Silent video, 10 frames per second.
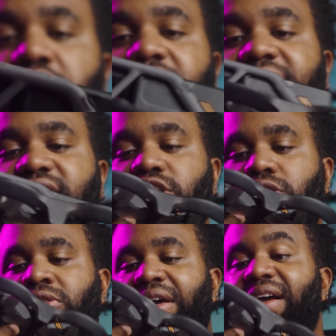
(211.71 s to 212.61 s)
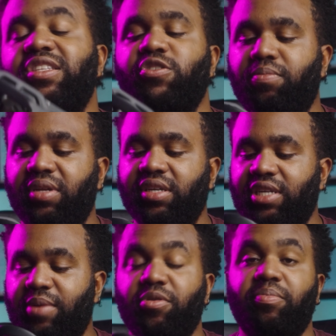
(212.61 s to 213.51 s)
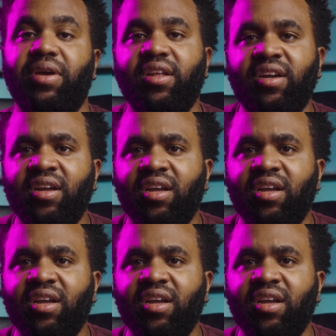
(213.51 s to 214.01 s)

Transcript: flight issues. I had to replace a propeller,